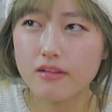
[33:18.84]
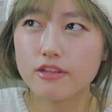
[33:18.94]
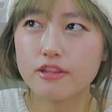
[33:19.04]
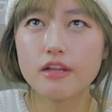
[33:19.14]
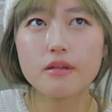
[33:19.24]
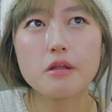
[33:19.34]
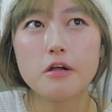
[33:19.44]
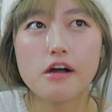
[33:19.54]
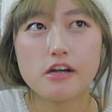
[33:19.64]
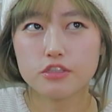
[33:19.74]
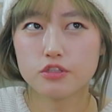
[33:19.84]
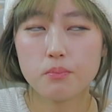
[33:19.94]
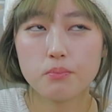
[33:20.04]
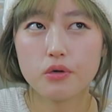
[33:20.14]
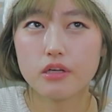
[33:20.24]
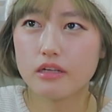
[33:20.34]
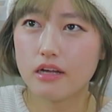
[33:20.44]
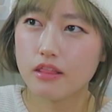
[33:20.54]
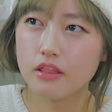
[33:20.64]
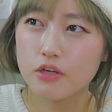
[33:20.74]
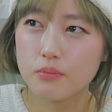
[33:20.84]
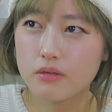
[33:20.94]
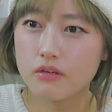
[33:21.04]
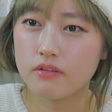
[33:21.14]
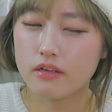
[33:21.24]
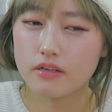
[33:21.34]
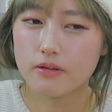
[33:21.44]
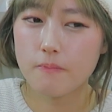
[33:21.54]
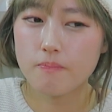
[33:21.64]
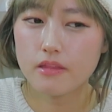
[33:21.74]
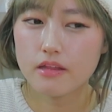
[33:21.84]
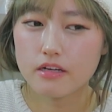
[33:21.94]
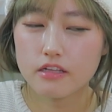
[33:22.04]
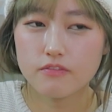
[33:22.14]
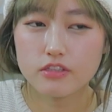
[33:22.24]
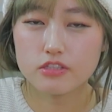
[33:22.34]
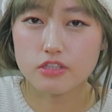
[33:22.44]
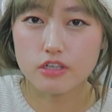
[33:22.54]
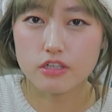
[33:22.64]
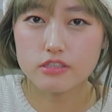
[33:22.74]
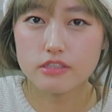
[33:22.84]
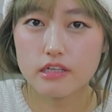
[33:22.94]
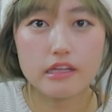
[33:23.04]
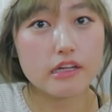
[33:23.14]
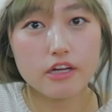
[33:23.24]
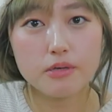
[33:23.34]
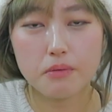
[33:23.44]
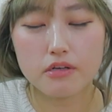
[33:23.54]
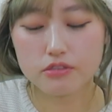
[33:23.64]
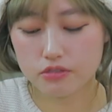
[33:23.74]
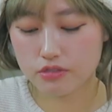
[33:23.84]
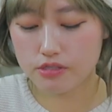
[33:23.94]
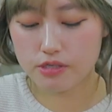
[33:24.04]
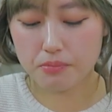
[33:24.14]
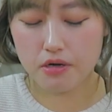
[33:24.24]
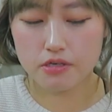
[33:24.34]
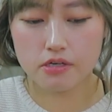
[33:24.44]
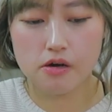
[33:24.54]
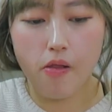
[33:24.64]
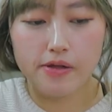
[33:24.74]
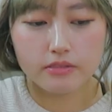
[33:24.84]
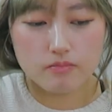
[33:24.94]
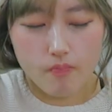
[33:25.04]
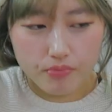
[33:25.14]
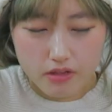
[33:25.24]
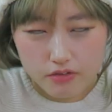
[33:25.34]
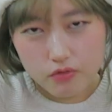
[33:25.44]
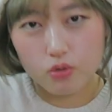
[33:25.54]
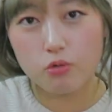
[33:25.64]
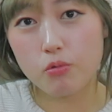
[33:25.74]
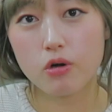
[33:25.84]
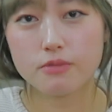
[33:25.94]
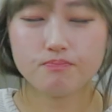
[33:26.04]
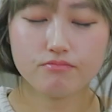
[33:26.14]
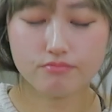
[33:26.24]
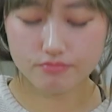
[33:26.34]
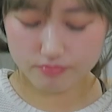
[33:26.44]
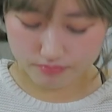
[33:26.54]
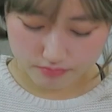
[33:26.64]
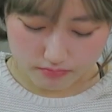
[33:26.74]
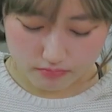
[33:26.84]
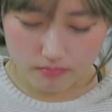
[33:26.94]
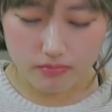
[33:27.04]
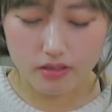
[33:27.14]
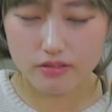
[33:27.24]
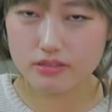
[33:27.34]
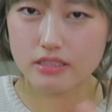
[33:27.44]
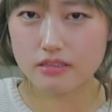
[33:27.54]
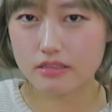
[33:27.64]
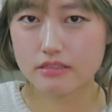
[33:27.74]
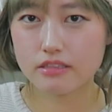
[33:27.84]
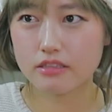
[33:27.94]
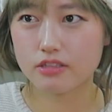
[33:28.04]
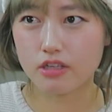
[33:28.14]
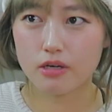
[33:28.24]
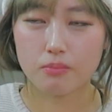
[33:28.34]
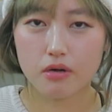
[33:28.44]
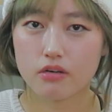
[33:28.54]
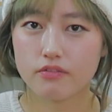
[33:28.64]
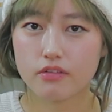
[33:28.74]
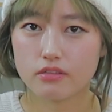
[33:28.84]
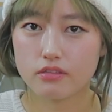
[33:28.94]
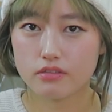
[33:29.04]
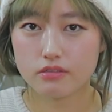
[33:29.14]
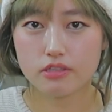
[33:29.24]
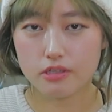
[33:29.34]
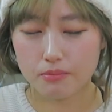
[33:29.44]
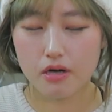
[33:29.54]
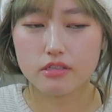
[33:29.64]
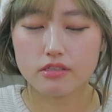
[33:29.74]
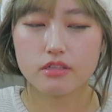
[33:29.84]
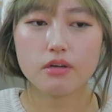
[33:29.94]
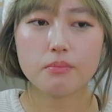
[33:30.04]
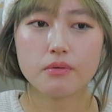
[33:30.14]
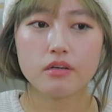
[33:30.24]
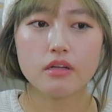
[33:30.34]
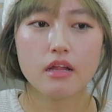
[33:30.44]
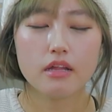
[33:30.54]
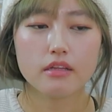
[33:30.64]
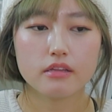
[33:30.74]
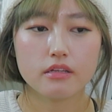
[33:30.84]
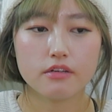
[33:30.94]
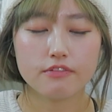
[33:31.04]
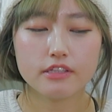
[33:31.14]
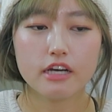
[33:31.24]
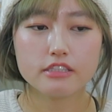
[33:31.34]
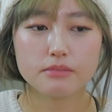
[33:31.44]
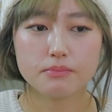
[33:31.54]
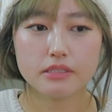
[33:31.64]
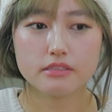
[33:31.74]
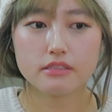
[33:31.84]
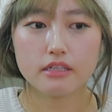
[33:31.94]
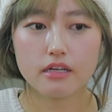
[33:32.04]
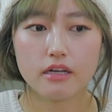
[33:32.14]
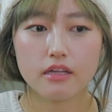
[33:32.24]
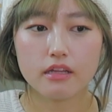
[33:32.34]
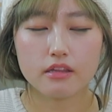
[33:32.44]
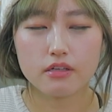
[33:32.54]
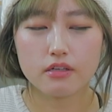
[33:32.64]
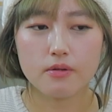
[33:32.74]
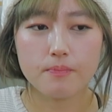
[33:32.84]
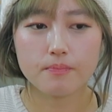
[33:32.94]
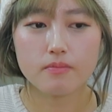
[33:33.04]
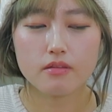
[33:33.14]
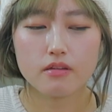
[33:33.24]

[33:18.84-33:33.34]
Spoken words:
And I think at some point it had a little bit of like kind of a darker side, like Harry Potter too. Yes, Harry Potter, like Voldemort. That's like the dark part of the Harry Potter, you know. But the Fantastic Beasts, they had like a